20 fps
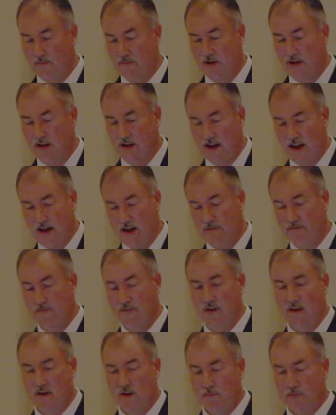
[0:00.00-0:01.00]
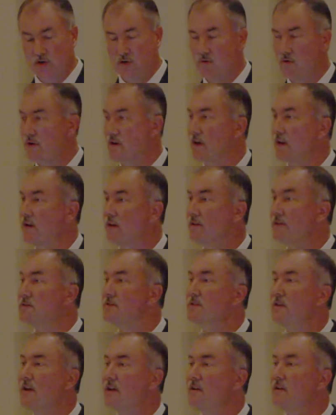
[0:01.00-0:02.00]
the mid-calf between the
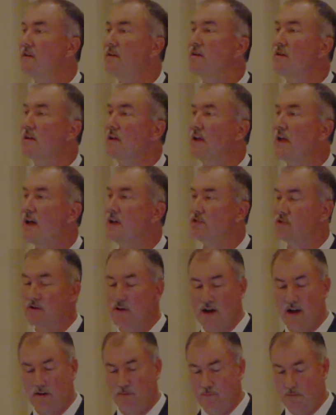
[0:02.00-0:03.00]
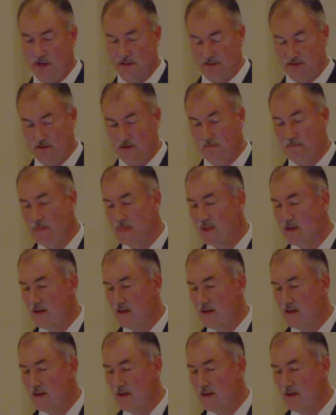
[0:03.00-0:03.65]
Achilles tendon and the gastroc muscle.